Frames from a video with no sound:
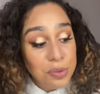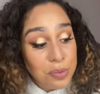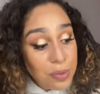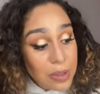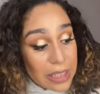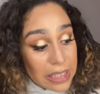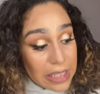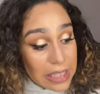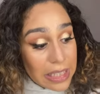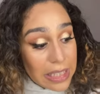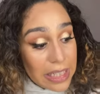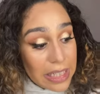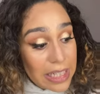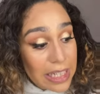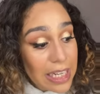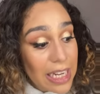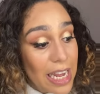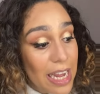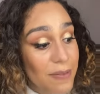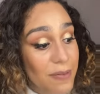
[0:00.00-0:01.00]

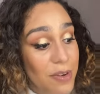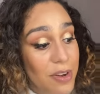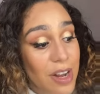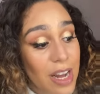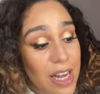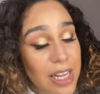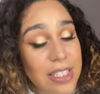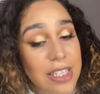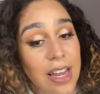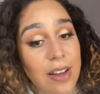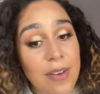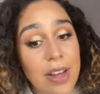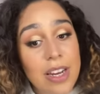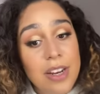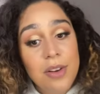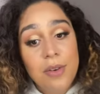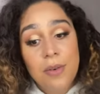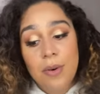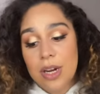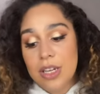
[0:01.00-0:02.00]
joining if you guys have
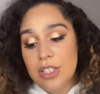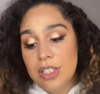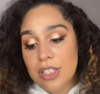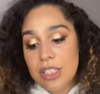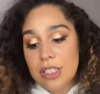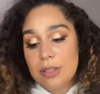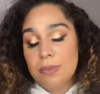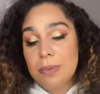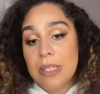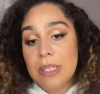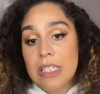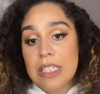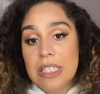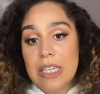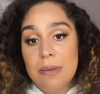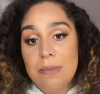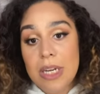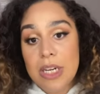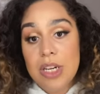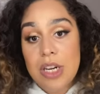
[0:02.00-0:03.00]
any questions please
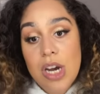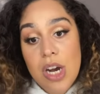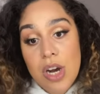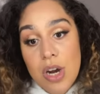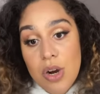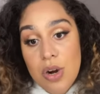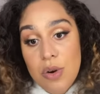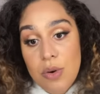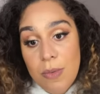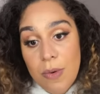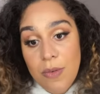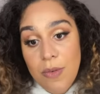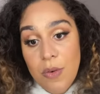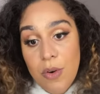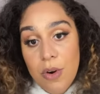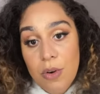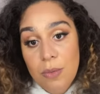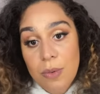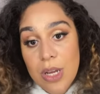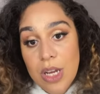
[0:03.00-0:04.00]
let me know
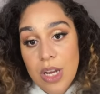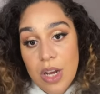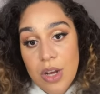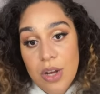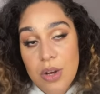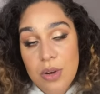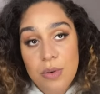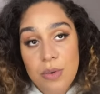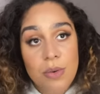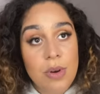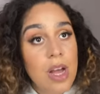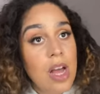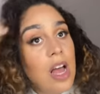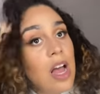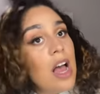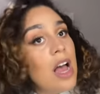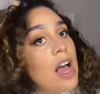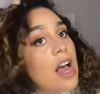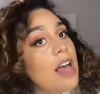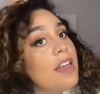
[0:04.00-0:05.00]
before we go
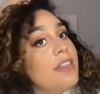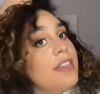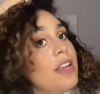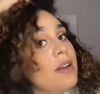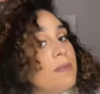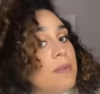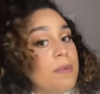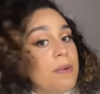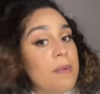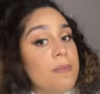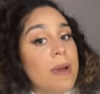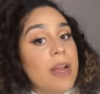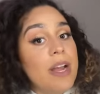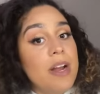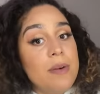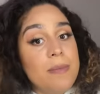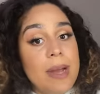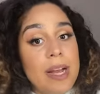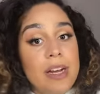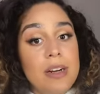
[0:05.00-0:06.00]
i think i'm gonna put my
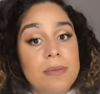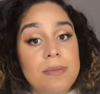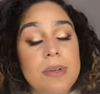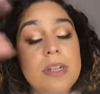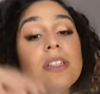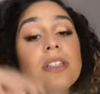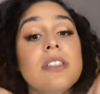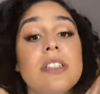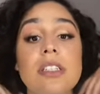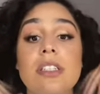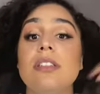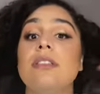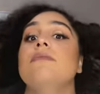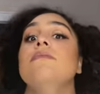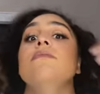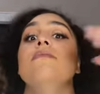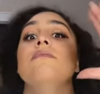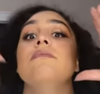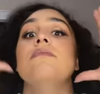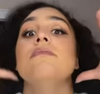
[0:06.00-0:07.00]
hair back up because
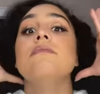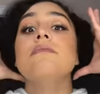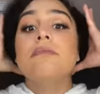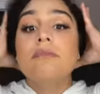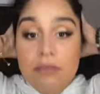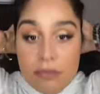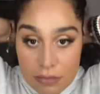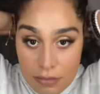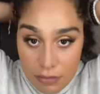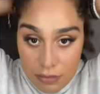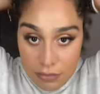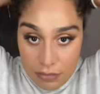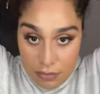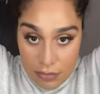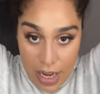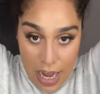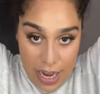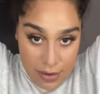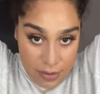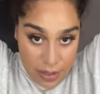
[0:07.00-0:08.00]

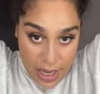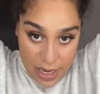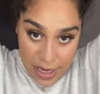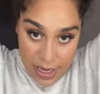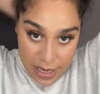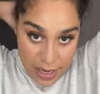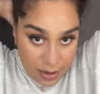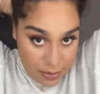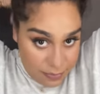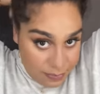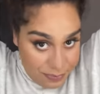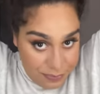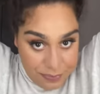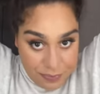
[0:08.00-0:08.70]
i don't like it up